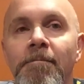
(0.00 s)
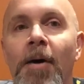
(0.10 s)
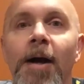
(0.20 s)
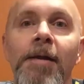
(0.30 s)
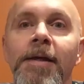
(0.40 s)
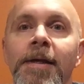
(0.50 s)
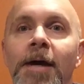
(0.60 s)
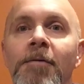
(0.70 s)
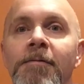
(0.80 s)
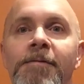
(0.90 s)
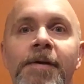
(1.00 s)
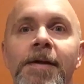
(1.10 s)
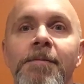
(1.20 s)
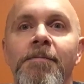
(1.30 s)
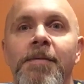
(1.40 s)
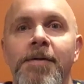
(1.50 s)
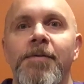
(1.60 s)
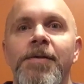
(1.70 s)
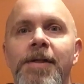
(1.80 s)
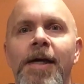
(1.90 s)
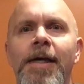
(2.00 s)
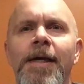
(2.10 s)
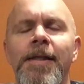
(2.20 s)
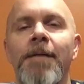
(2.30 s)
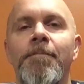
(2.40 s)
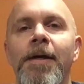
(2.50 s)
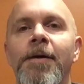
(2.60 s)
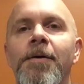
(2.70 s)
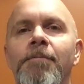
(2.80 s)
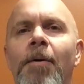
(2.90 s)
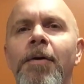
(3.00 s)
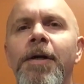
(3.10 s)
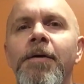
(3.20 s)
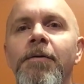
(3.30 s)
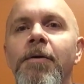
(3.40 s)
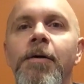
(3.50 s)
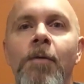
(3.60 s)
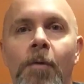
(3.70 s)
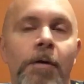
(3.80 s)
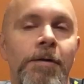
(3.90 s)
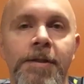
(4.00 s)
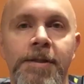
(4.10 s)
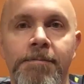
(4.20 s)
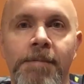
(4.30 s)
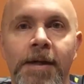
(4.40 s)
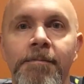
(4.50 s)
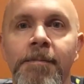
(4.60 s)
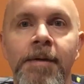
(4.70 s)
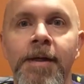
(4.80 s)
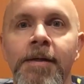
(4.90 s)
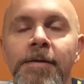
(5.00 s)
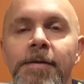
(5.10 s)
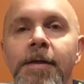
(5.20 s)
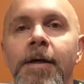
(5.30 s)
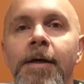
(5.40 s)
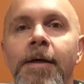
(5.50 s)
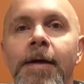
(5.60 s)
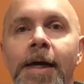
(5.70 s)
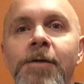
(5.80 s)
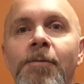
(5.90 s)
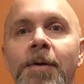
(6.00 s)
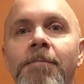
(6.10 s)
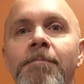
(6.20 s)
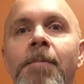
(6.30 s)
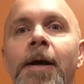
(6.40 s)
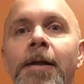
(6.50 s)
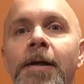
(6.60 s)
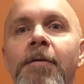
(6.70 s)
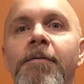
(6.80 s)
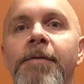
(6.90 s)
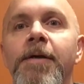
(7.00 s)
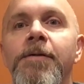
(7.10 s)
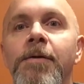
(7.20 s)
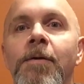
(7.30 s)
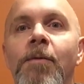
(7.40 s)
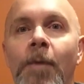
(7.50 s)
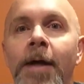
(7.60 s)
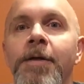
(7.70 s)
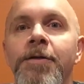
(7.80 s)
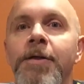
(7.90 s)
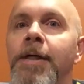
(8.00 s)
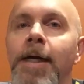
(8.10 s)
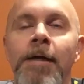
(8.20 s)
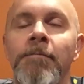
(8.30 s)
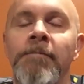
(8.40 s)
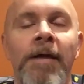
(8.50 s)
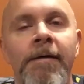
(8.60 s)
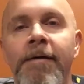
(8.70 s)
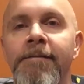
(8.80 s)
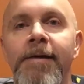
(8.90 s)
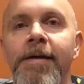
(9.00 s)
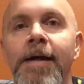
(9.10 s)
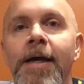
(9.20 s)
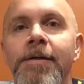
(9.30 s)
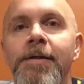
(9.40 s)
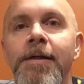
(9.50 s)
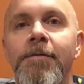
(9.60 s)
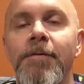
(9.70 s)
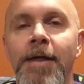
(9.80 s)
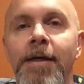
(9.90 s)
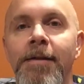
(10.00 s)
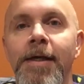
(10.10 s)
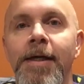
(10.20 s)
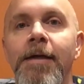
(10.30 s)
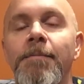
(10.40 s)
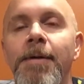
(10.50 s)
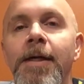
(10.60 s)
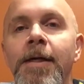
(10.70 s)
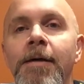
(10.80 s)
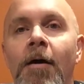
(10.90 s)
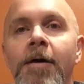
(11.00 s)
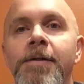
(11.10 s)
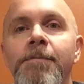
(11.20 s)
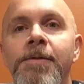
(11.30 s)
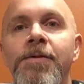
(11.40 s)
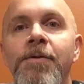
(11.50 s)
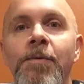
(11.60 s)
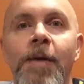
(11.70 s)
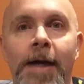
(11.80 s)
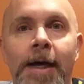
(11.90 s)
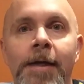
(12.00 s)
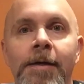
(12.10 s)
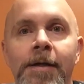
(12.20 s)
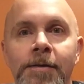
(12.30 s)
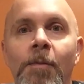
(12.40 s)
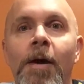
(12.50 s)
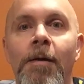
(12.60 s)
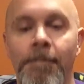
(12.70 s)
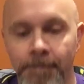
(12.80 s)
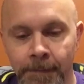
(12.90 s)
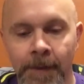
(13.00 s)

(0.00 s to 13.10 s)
pilot outfit. So he's kind of got that bigger, bulkier look, or just give him his X-Wing pilot outfit. So Wedge, again, fantastic. He'd think he'd be awesome to add as well.